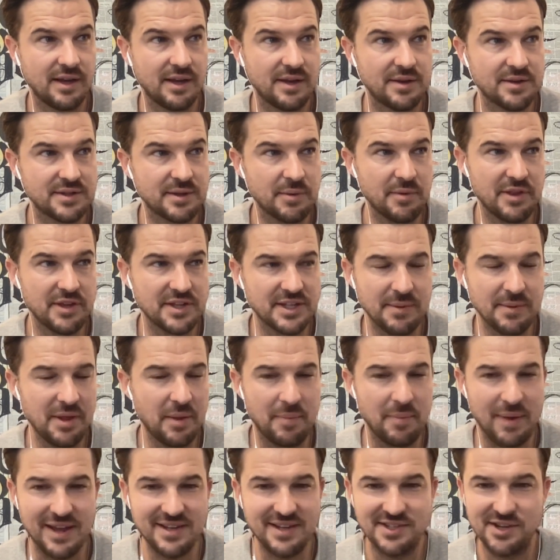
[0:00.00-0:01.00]
Some of, some of
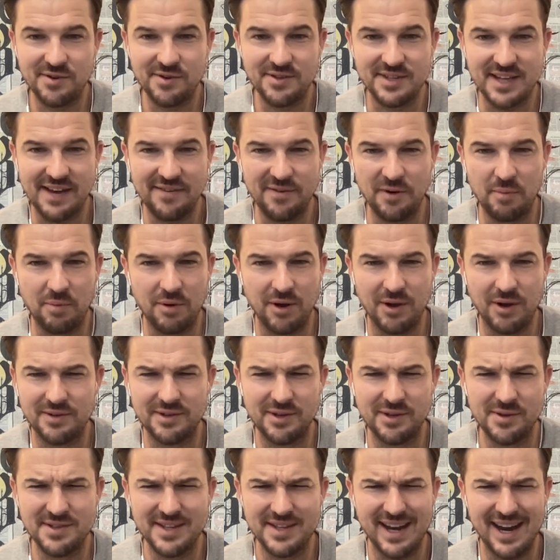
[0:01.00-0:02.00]
the best years ever, bro.
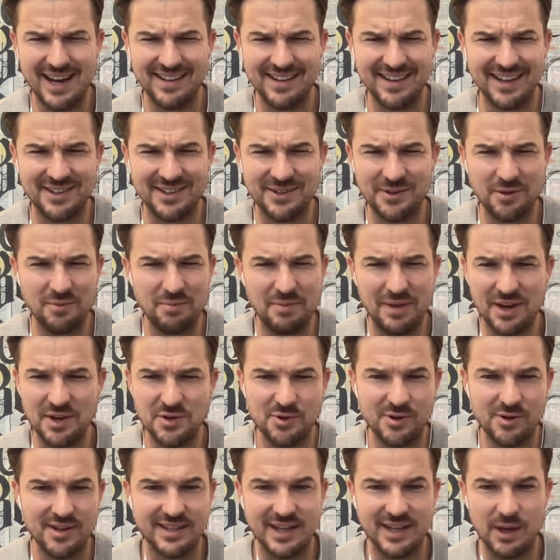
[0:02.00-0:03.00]
Tuesday night, like doing
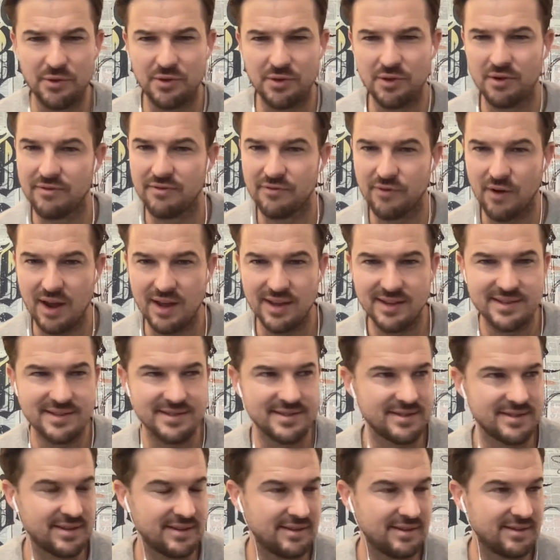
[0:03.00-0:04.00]
ministry like that with your
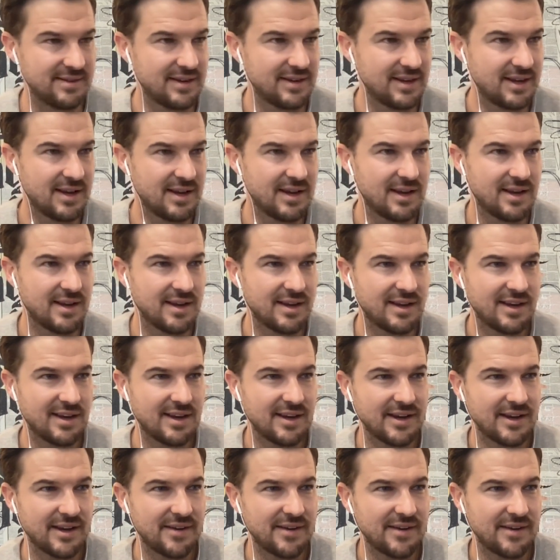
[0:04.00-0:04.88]
friends, and yeah,